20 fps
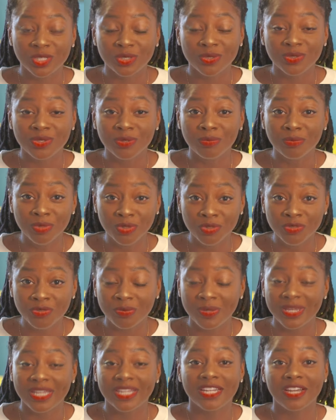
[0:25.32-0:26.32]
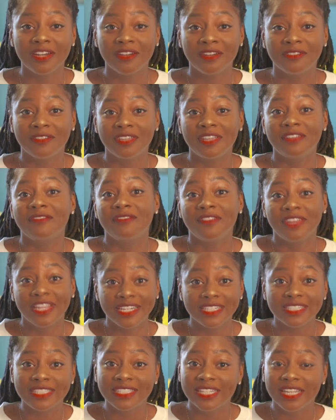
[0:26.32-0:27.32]
to the movement of
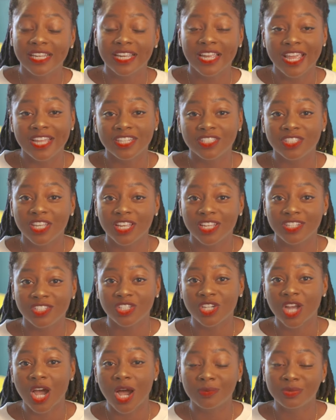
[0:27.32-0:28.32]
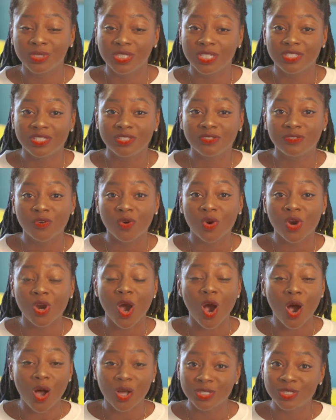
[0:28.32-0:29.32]
advancing education options
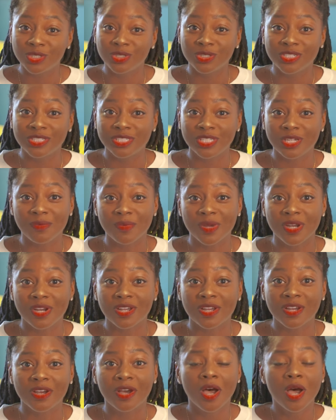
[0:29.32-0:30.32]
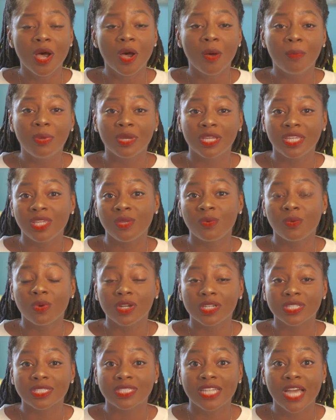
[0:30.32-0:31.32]
for all students in America, but he
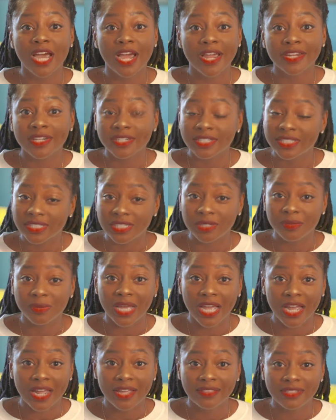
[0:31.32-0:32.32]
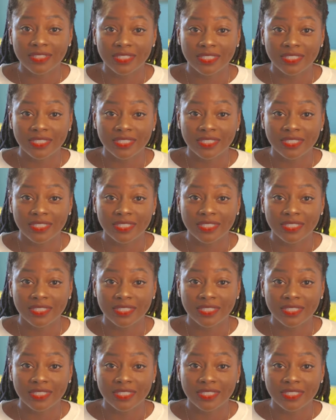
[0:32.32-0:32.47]
works tirelessly behind the